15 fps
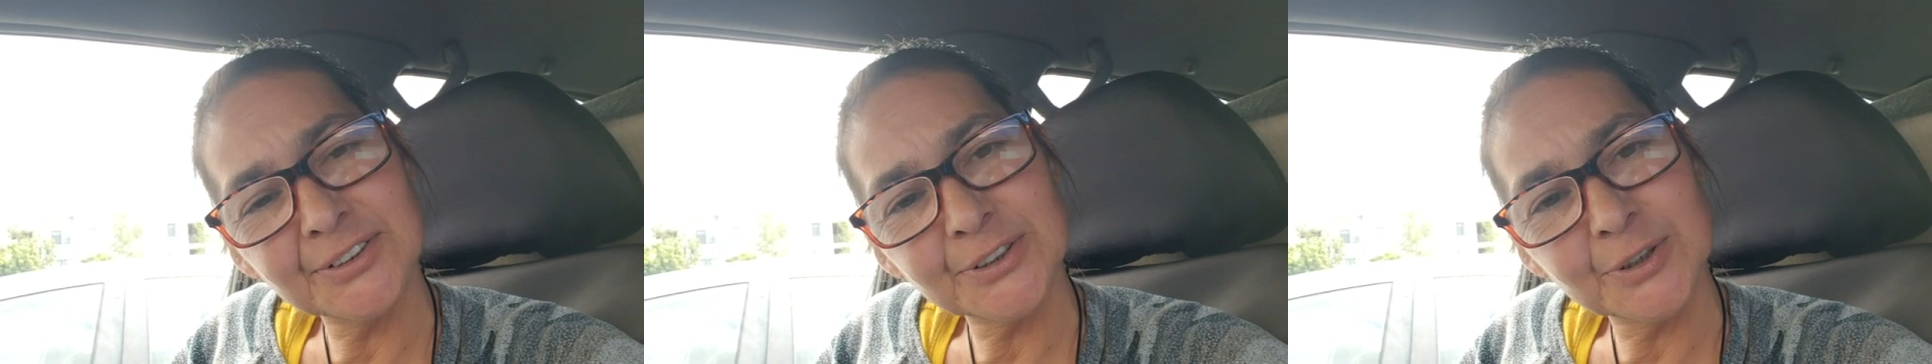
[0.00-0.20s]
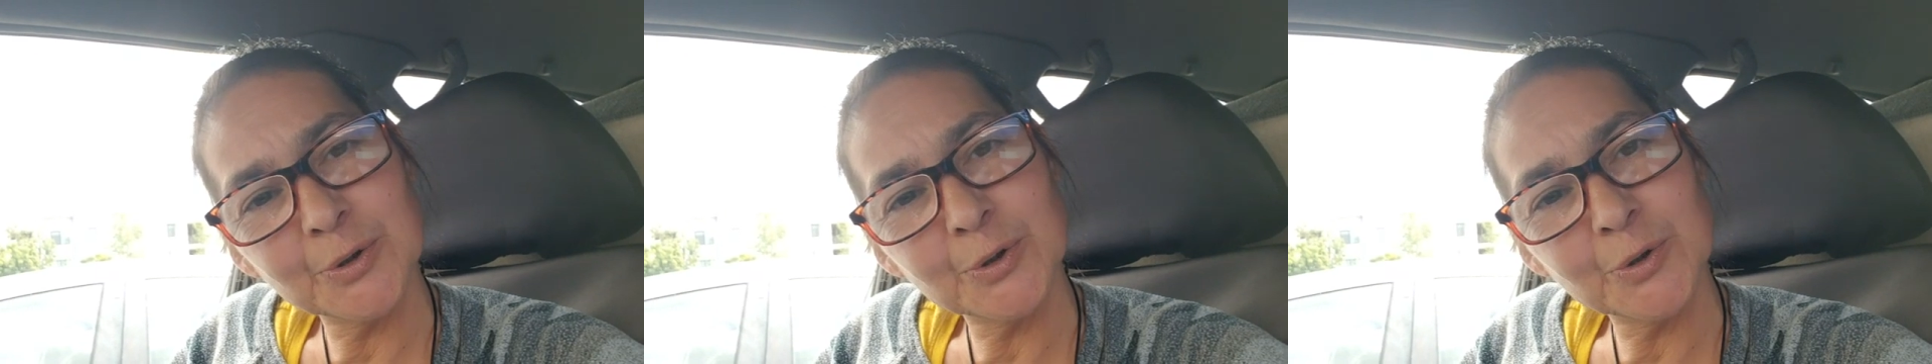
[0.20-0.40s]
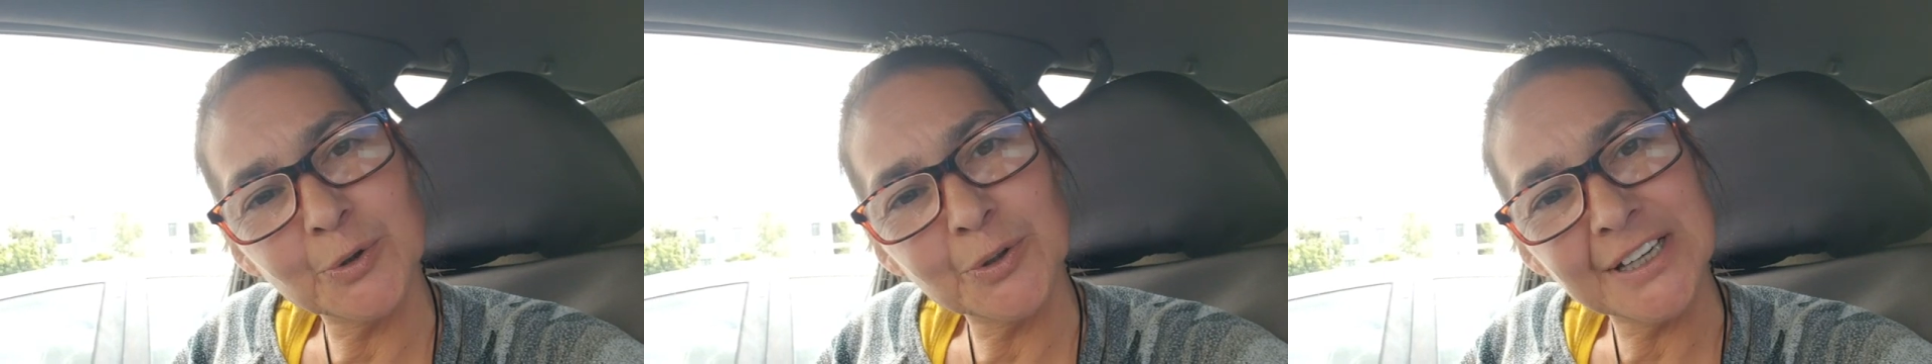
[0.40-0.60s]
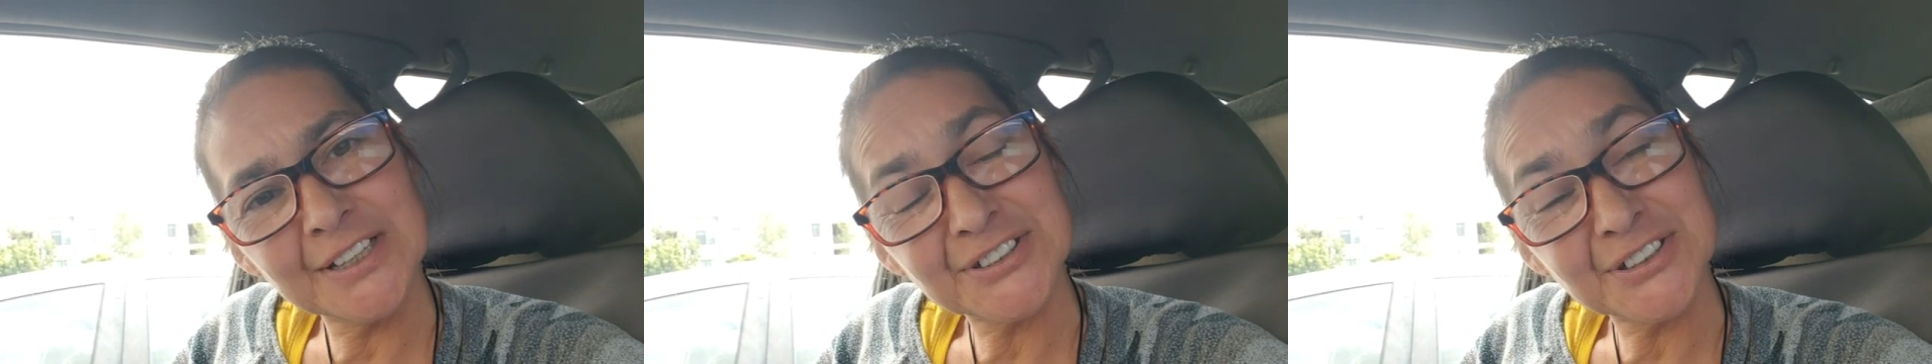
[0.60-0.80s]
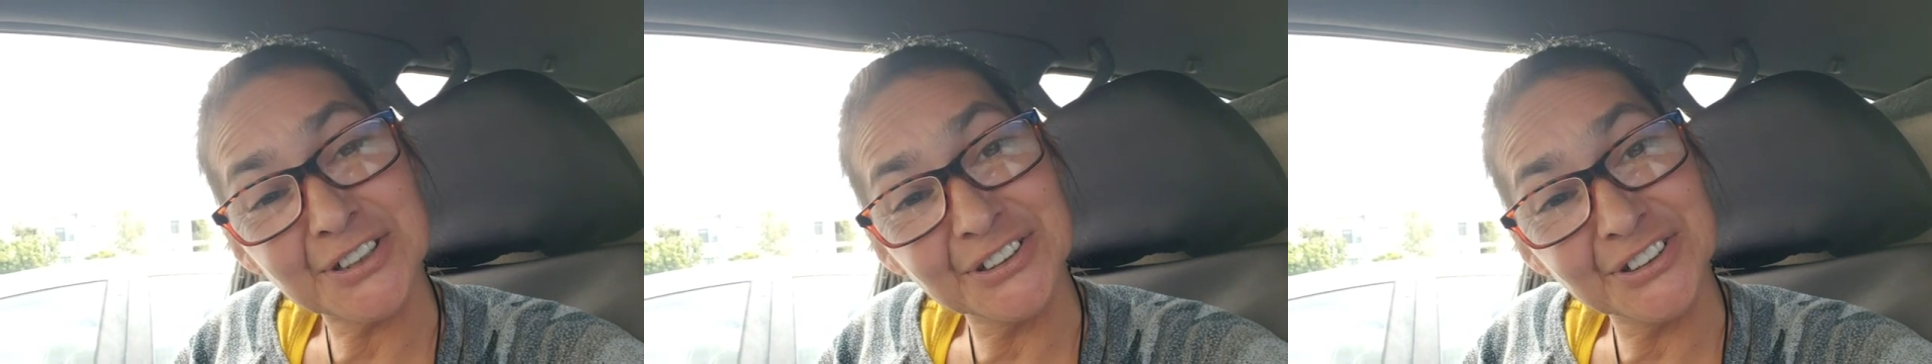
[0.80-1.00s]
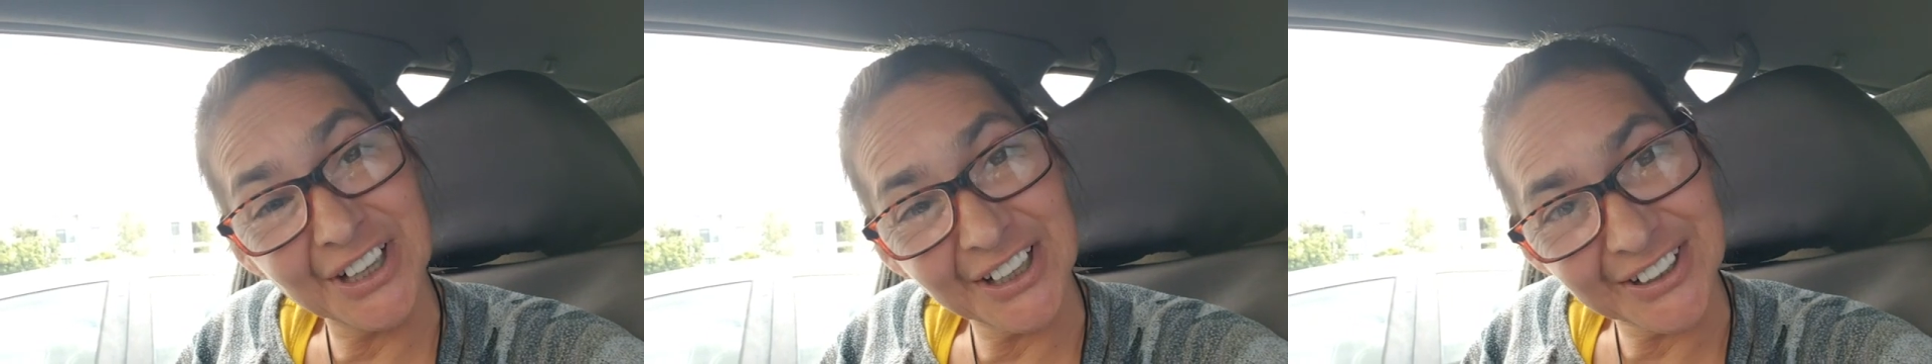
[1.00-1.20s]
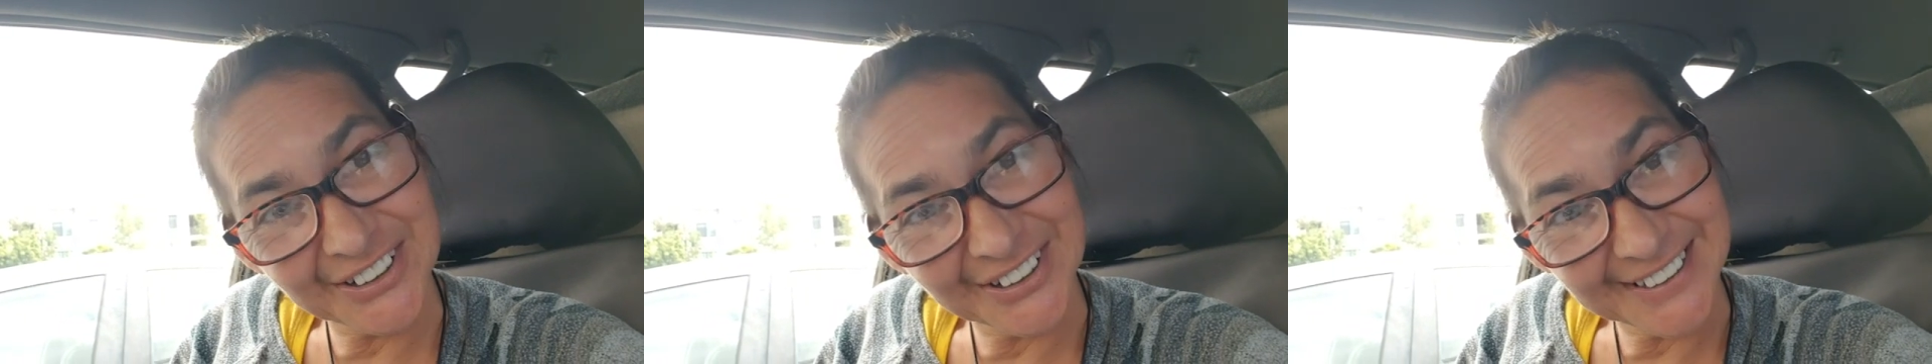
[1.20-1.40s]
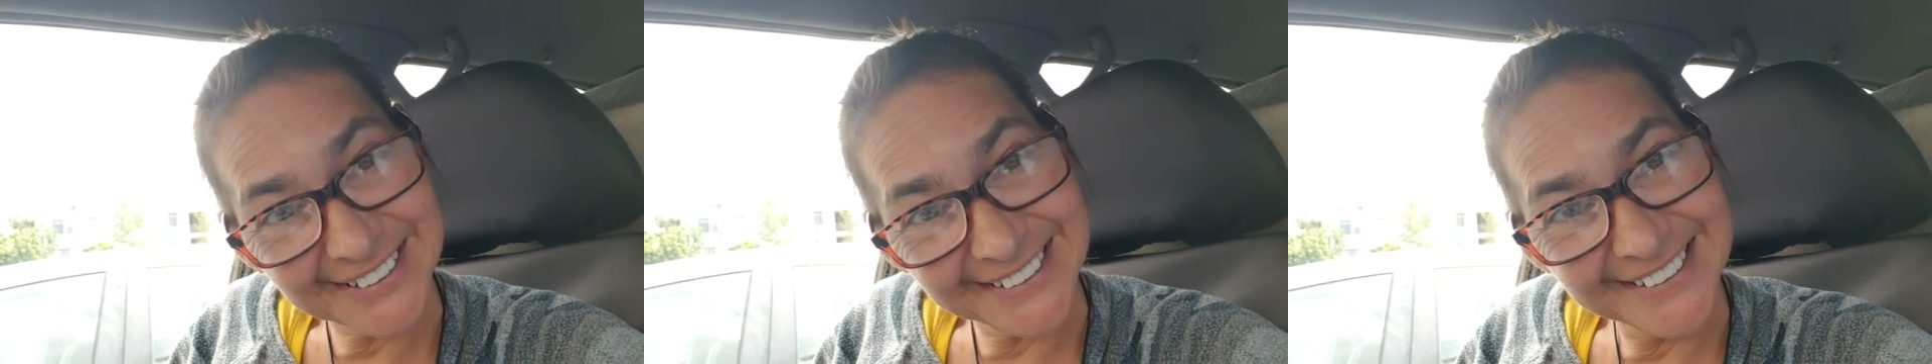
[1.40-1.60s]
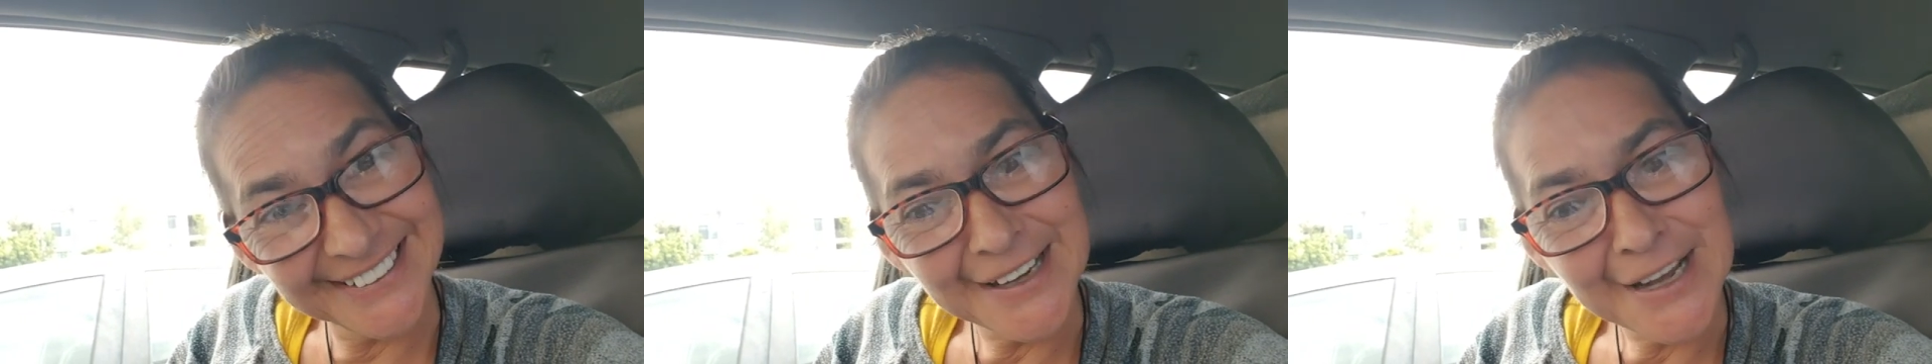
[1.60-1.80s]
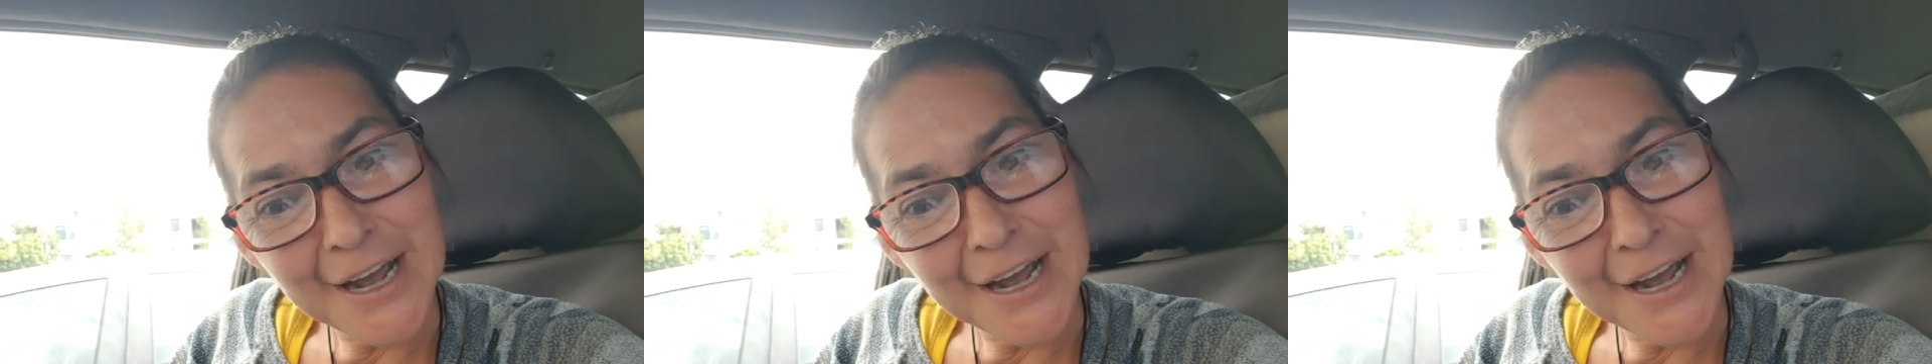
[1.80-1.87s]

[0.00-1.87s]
it to look good,